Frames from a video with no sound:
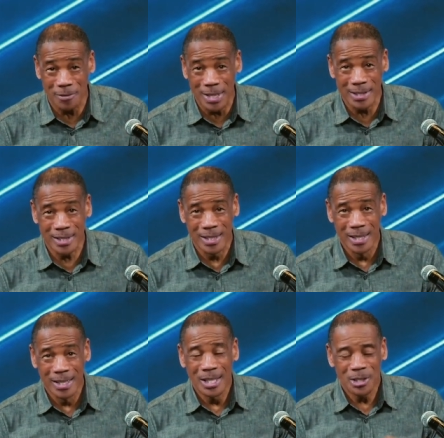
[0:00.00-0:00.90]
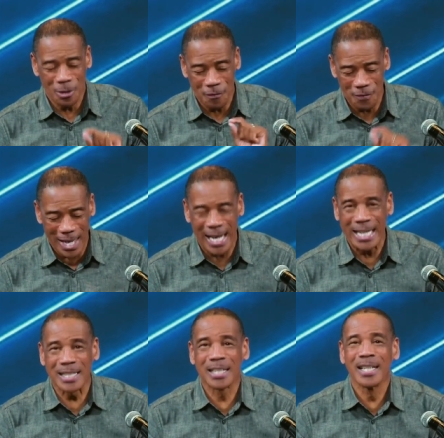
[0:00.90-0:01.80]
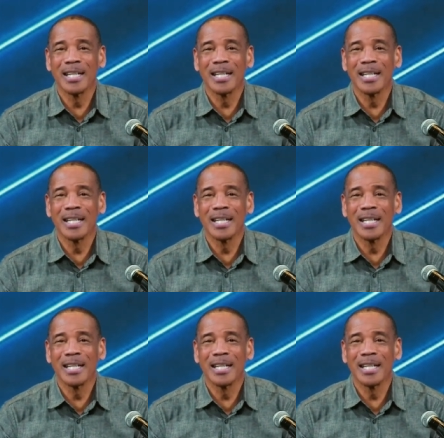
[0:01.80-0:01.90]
of us. So find